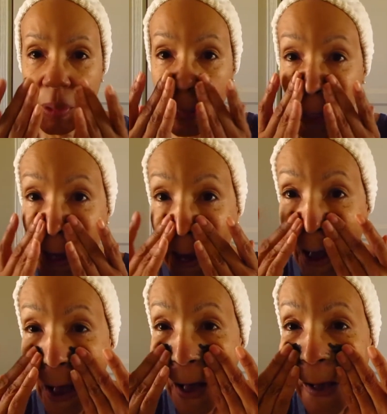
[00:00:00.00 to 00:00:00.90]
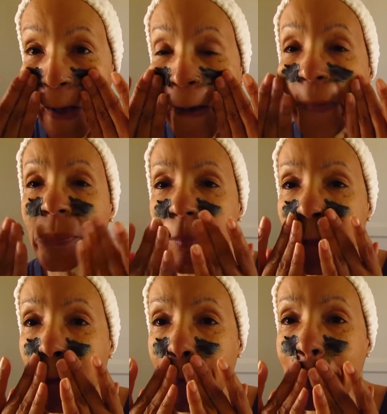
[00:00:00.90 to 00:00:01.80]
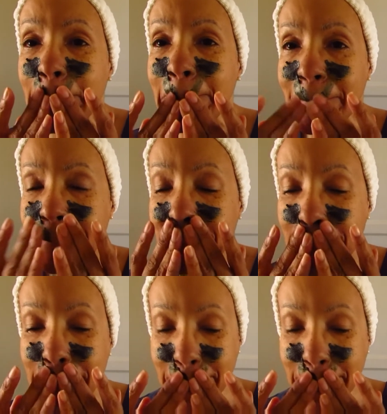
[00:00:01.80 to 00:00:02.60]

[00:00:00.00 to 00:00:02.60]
but uh, you can add a tiny bit of water to your